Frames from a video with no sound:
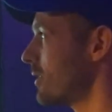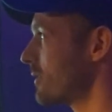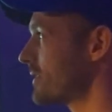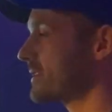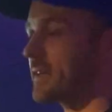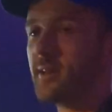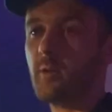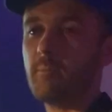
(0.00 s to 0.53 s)
of
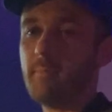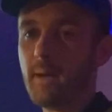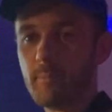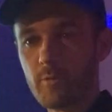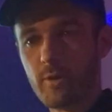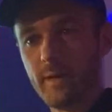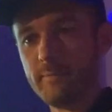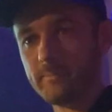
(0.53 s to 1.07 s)
cell
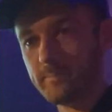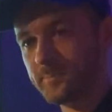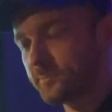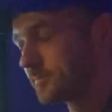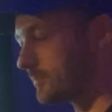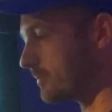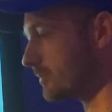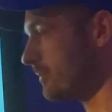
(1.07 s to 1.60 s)
memory.
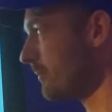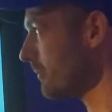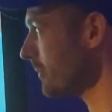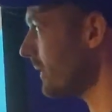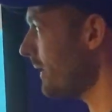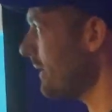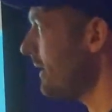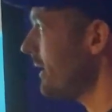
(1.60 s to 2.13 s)

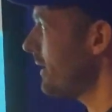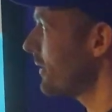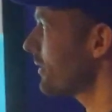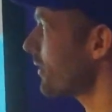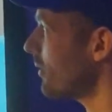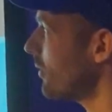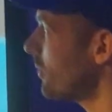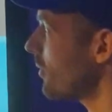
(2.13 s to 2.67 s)

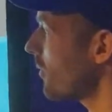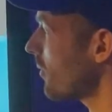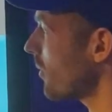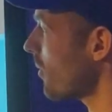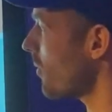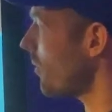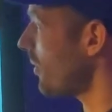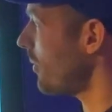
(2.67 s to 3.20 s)
So
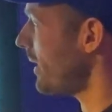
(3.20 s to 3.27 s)
what